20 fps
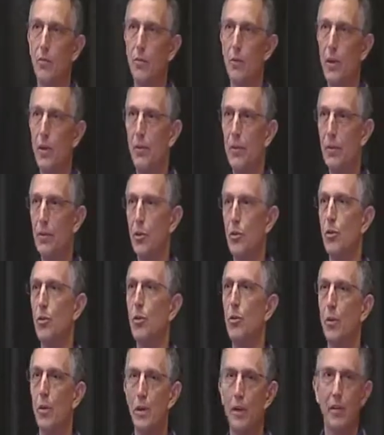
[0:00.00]
weaving the
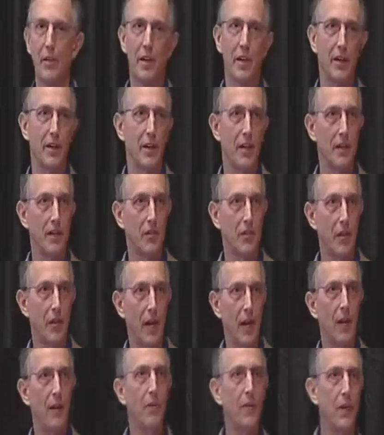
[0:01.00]
story there as to
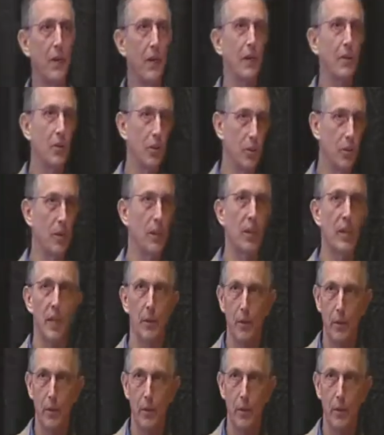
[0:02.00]
how they interrelate